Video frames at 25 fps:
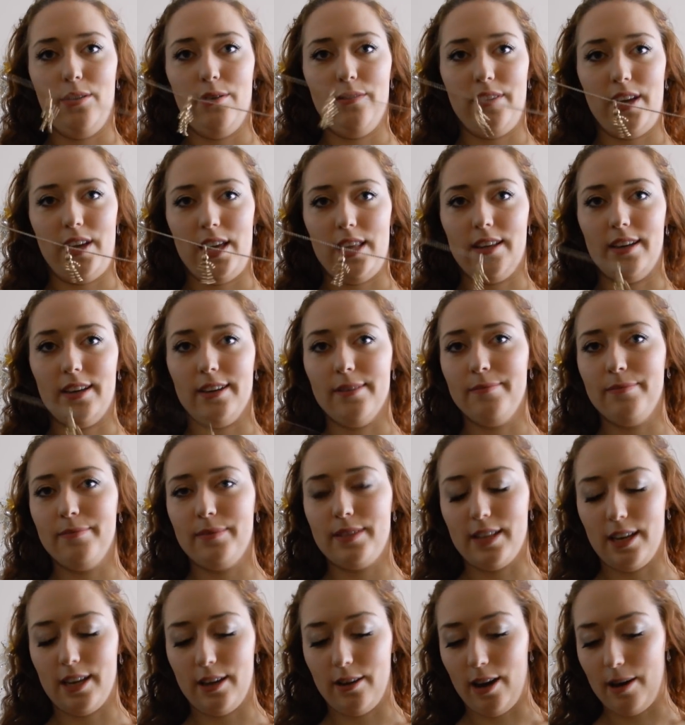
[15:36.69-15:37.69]
off either,
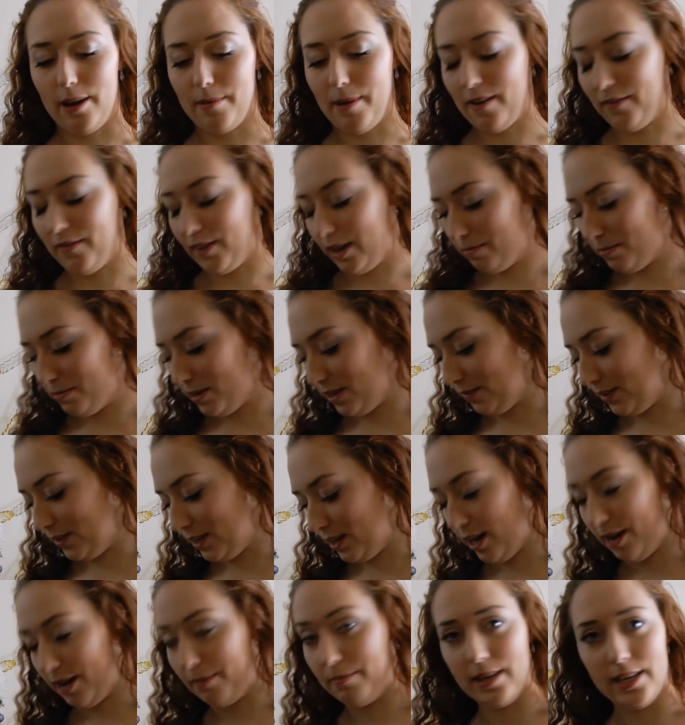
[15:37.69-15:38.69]
so I'm having a bit of
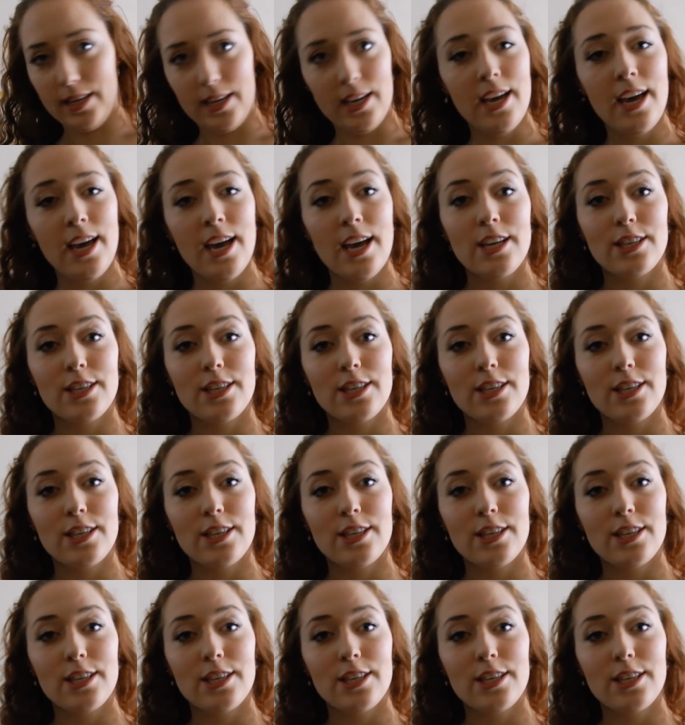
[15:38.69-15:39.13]
a nightmare.